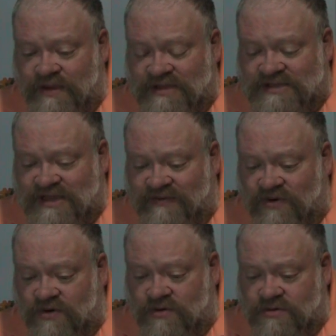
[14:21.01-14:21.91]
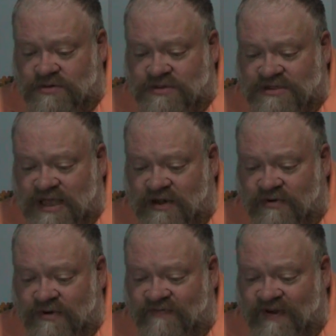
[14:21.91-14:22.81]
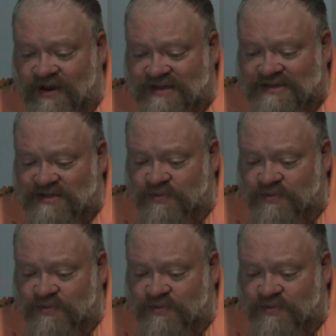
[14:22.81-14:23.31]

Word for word: several sacred phases,